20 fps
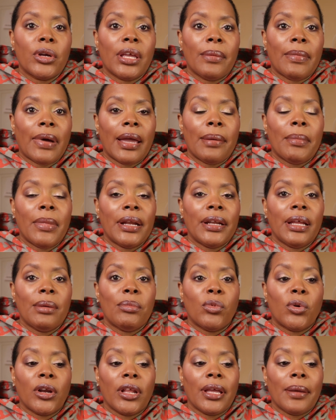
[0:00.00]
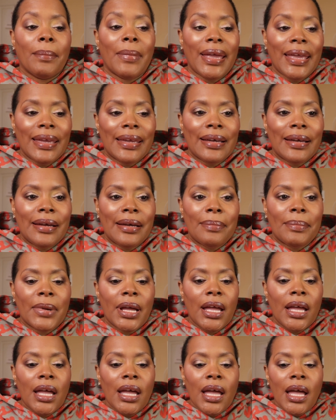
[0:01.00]
in my Monday morning makeup.
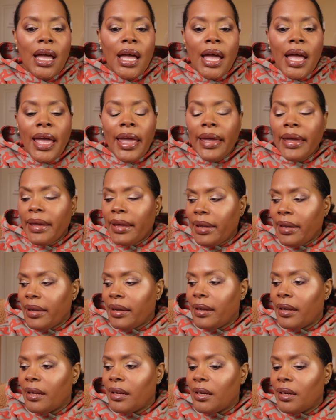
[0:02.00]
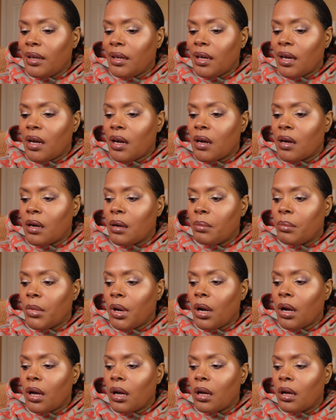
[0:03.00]
And
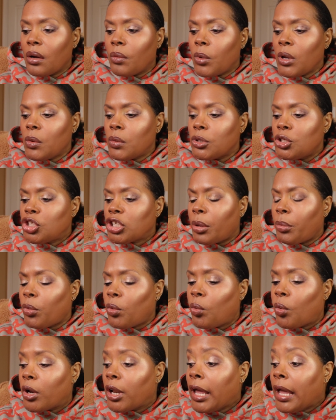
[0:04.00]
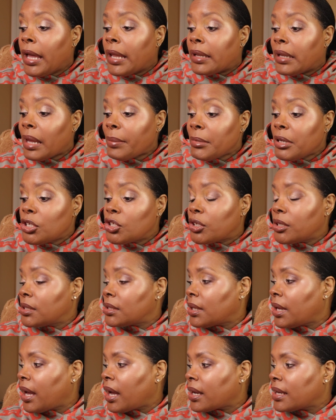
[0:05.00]
um, we will jump on. Let me
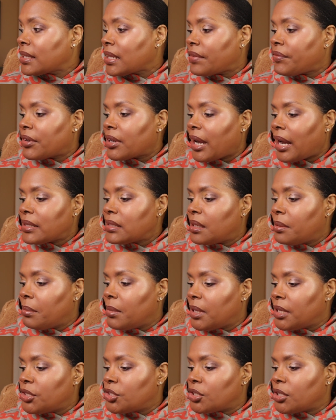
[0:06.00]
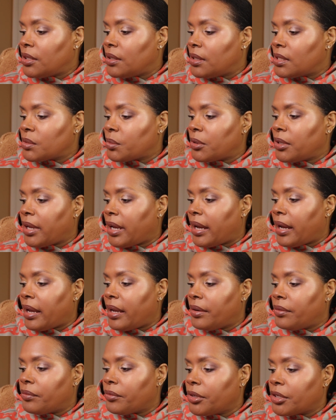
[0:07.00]
just, because I forgot to mention this when I
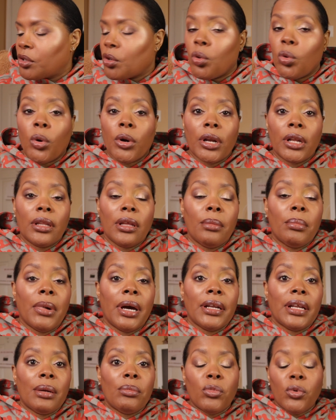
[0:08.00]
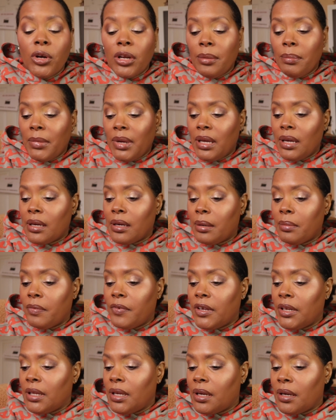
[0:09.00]
recorded the Monday morning makeup
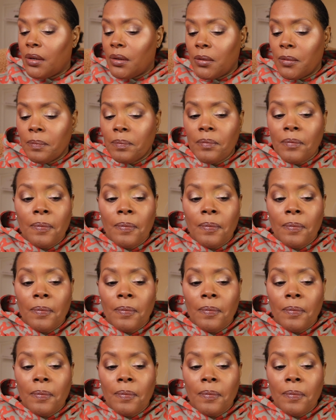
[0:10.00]
video.